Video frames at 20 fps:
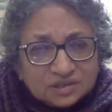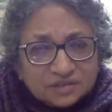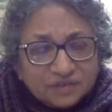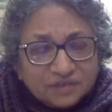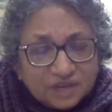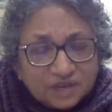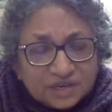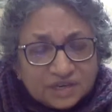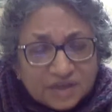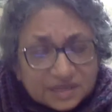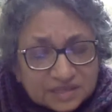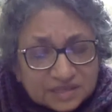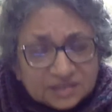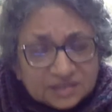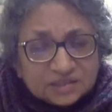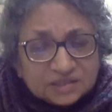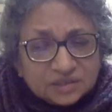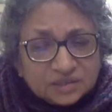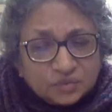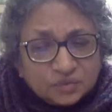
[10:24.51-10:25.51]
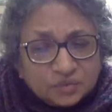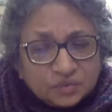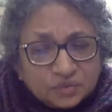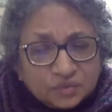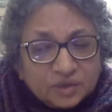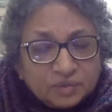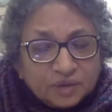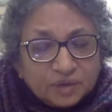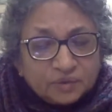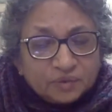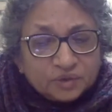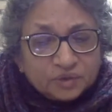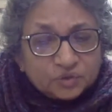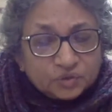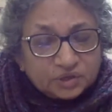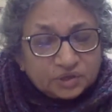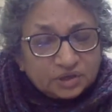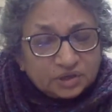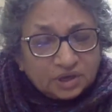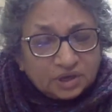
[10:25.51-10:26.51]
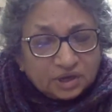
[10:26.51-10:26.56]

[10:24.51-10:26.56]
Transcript: very necessary way by which we